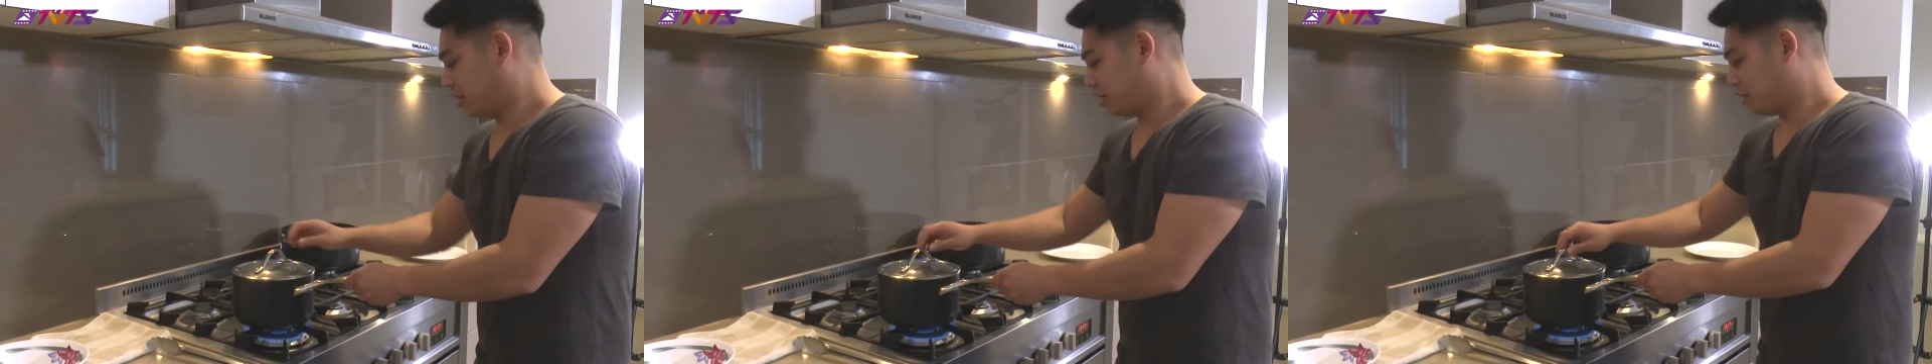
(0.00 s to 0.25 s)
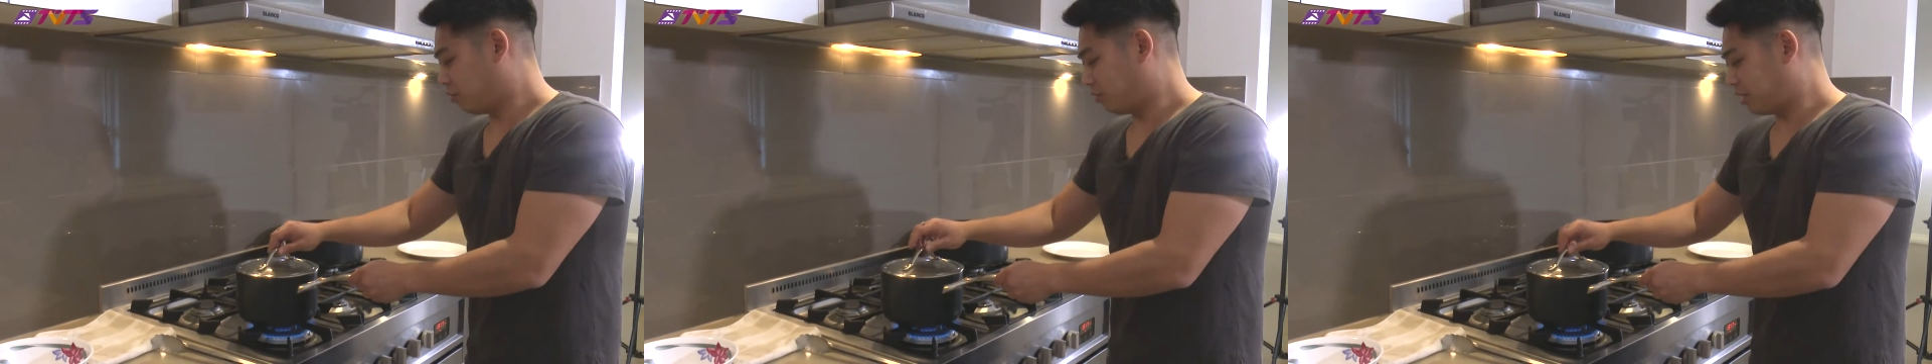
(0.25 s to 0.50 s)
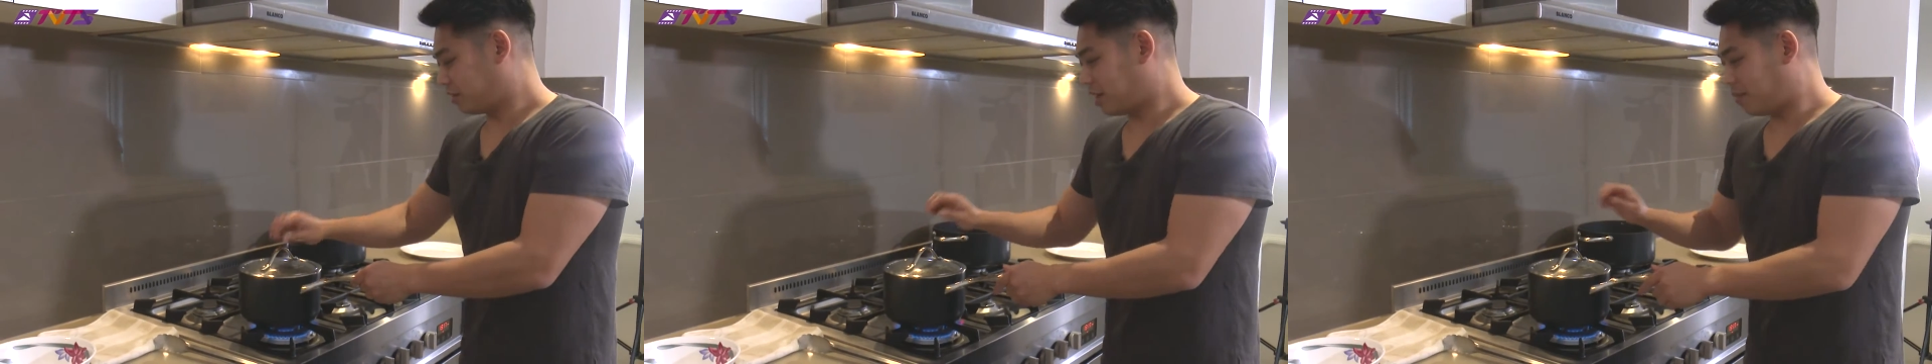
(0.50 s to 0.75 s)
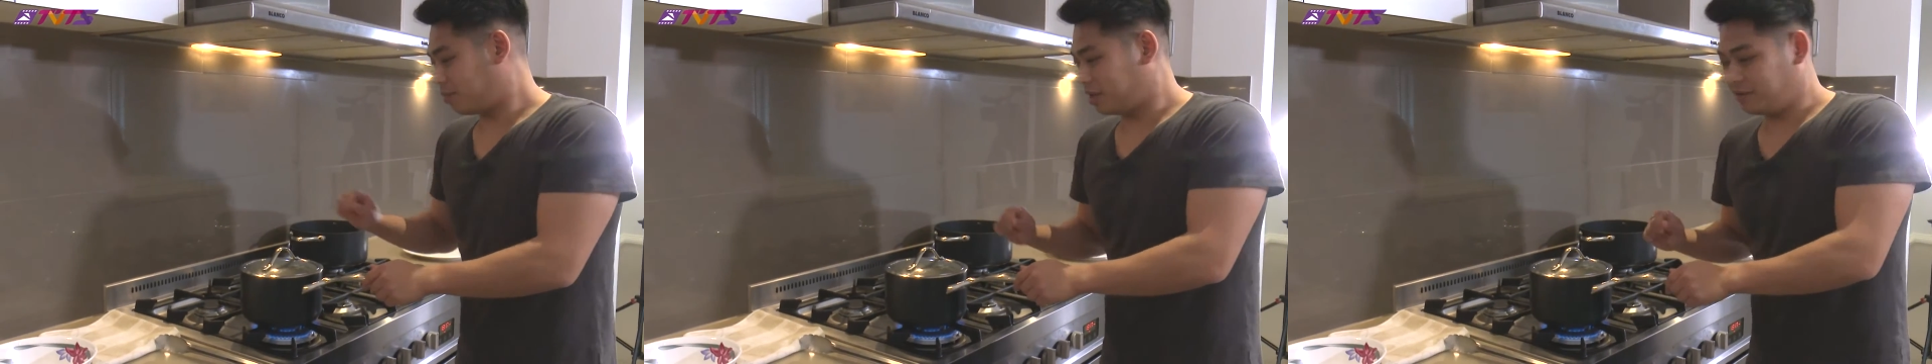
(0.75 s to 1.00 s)
So we'll let
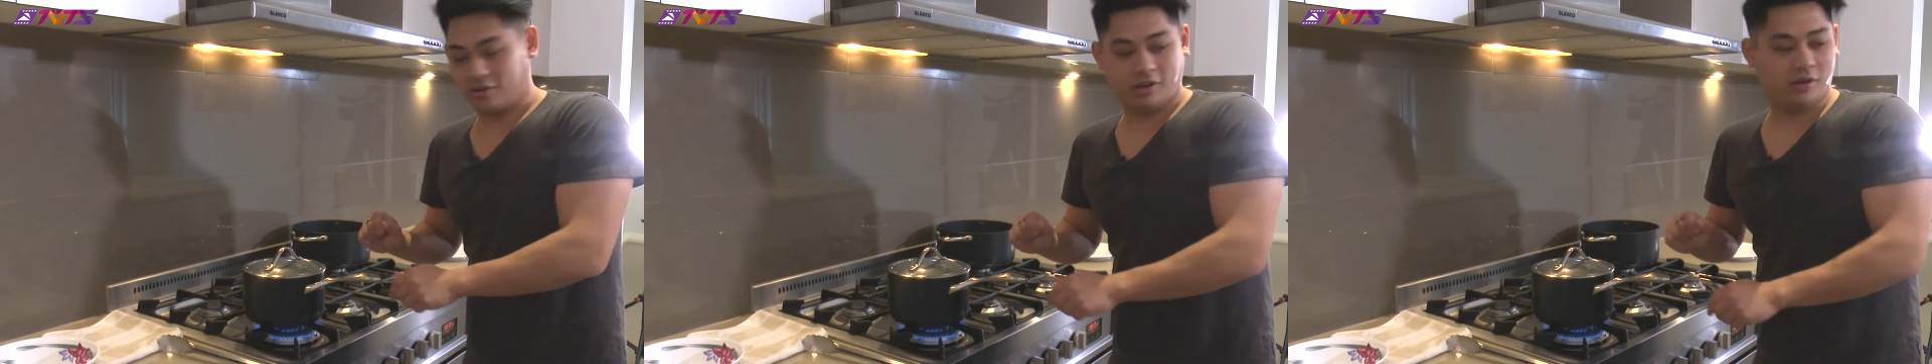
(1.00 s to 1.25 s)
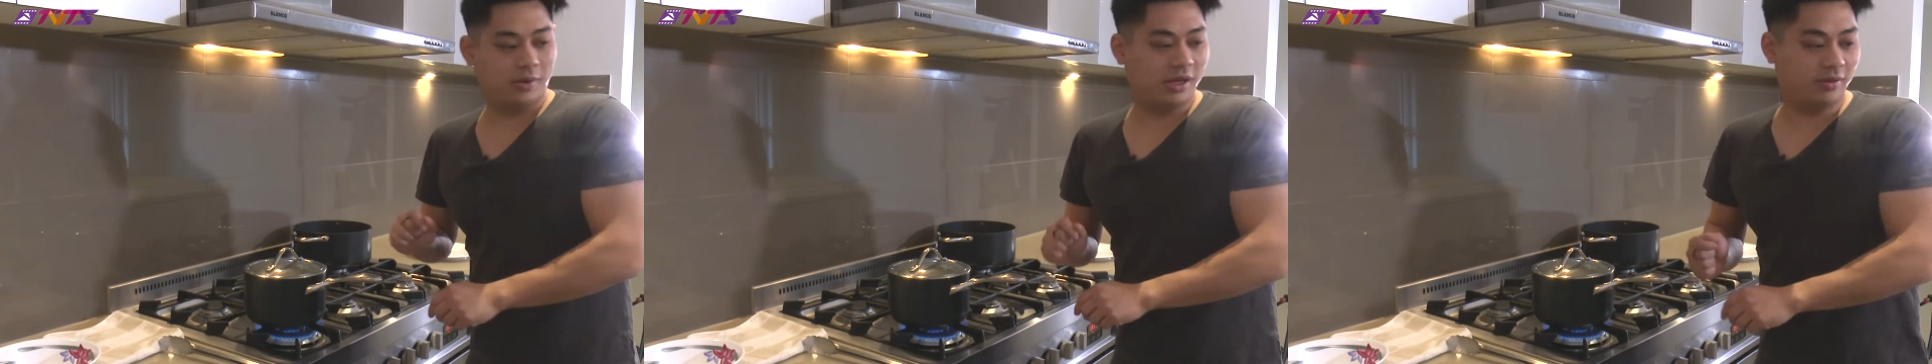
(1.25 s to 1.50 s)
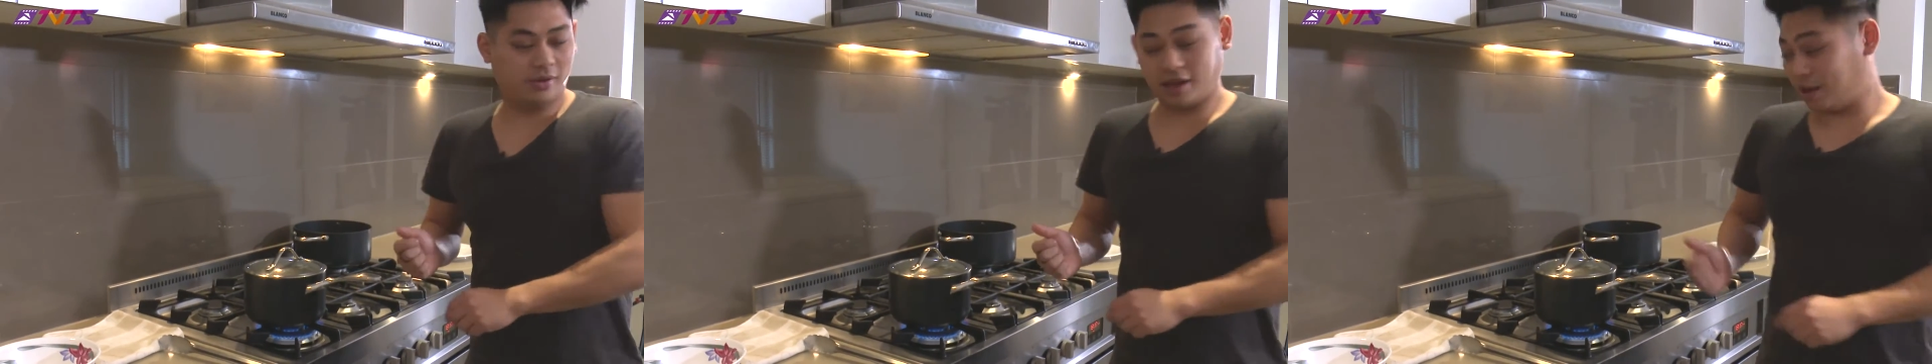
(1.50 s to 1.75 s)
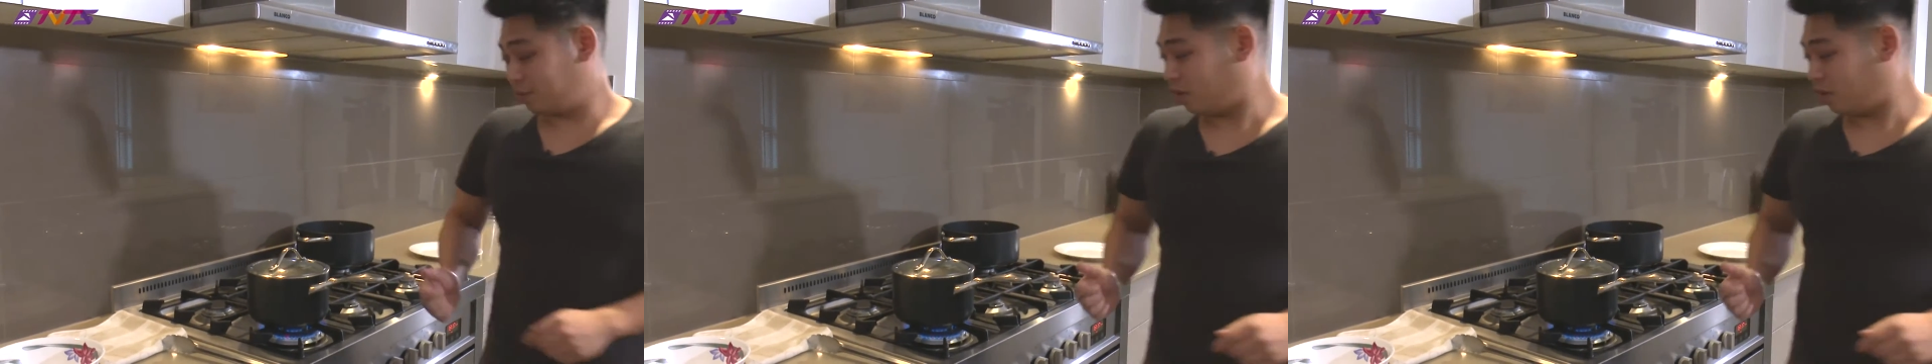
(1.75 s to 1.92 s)
that be for a little bit. And